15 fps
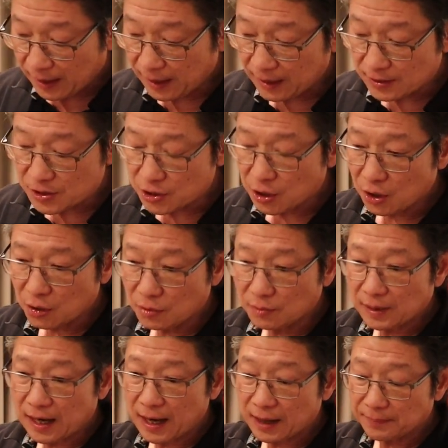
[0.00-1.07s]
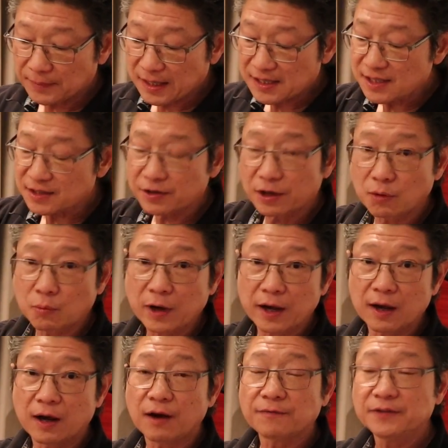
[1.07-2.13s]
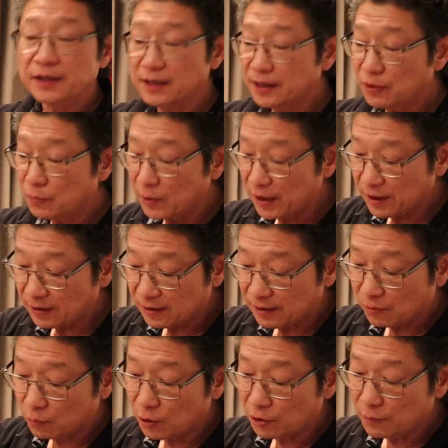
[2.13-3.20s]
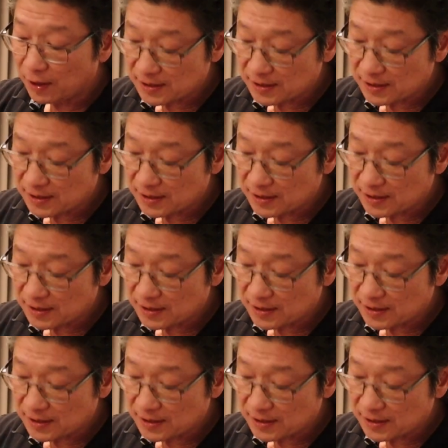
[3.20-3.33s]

And so uh, this is their way of dealing with wood